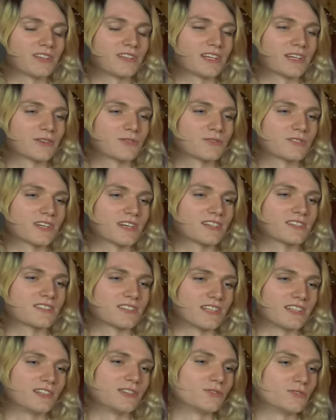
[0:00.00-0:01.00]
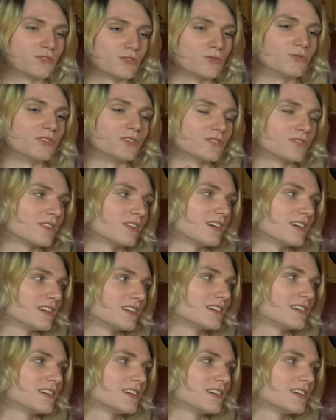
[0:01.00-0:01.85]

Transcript: Like it was like a senior junior thing.